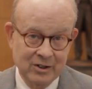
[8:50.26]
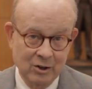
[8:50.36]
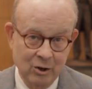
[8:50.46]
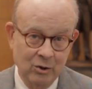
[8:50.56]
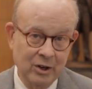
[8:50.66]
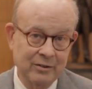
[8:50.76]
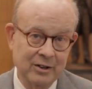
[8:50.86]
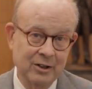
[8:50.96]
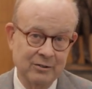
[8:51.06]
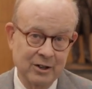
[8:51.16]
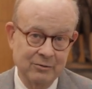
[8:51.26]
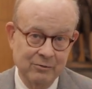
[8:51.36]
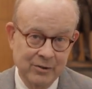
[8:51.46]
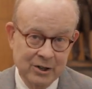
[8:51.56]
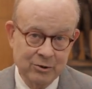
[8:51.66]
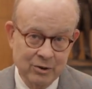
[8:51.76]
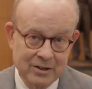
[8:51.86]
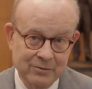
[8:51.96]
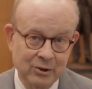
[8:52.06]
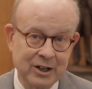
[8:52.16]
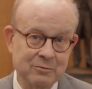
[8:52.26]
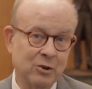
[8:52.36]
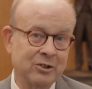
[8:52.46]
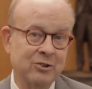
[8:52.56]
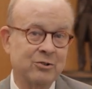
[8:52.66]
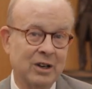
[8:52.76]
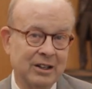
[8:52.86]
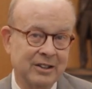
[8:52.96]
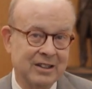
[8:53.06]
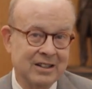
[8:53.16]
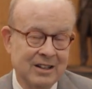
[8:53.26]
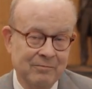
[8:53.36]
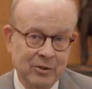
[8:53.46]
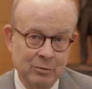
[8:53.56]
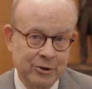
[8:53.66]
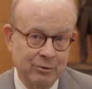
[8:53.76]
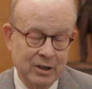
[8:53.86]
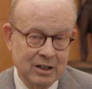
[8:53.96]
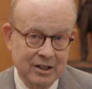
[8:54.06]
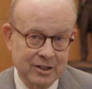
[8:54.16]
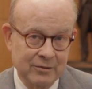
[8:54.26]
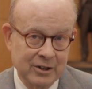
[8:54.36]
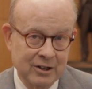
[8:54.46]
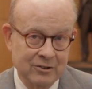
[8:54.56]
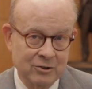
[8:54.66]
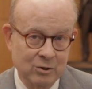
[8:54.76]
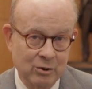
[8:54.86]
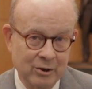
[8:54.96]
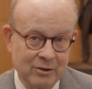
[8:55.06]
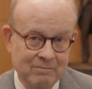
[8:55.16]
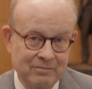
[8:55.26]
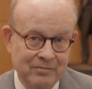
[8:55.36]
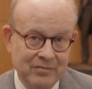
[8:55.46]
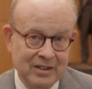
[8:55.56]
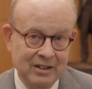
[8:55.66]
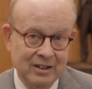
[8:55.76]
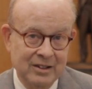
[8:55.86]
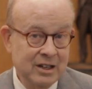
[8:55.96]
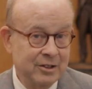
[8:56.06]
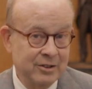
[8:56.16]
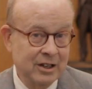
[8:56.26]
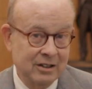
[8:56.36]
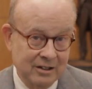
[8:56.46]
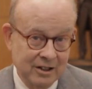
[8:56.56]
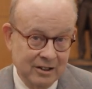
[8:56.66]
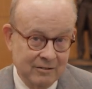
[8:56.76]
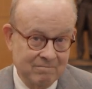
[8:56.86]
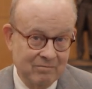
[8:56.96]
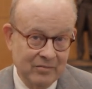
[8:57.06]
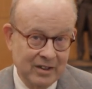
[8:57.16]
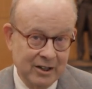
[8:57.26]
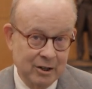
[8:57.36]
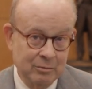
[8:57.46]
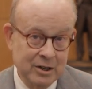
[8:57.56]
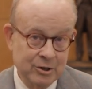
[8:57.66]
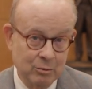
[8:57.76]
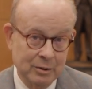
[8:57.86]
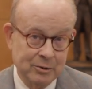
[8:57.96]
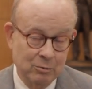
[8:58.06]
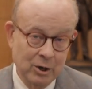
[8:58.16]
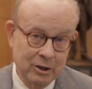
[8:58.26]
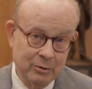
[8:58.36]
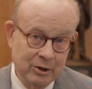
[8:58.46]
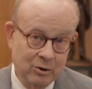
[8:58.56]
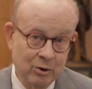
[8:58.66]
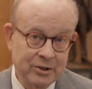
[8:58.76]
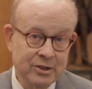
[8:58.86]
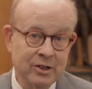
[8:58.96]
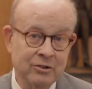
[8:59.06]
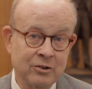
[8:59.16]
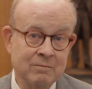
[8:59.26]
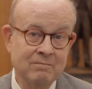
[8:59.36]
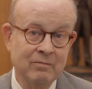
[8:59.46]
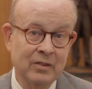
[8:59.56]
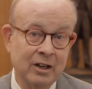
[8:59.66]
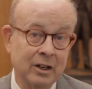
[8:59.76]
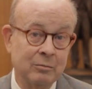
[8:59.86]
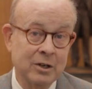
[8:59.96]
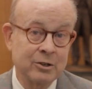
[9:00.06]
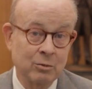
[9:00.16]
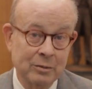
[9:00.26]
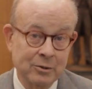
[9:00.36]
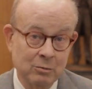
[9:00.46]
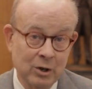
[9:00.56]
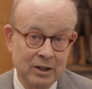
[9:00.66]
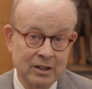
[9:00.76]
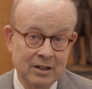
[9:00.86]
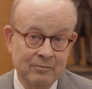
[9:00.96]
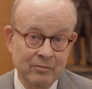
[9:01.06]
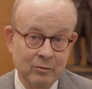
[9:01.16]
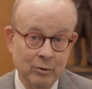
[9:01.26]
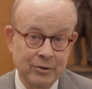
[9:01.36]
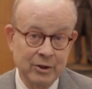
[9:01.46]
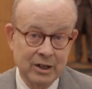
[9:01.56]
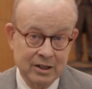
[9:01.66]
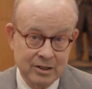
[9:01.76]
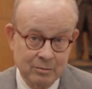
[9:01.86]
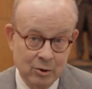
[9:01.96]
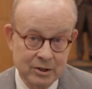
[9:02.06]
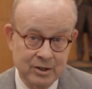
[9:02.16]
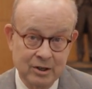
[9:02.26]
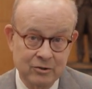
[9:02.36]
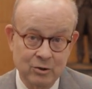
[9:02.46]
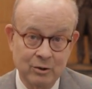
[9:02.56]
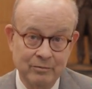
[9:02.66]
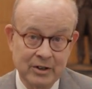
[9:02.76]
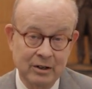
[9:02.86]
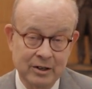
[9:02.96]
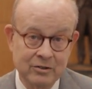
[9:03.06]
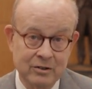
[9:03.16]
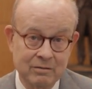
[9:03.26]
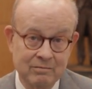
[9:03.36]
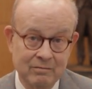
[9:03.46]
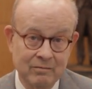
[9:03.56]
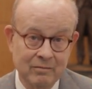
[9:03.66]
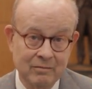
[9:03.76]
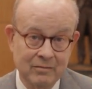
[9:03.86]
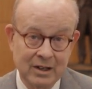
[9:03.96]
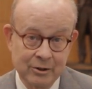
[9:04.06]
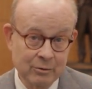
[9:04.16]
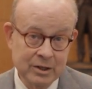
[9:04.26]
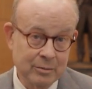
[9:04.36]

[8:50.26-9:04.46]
goal of, of a victory for network neutrality with the reclassification order uh, need to think again. It can be swept away with a court decision. It can be swept away with the next presidential election. Now, there is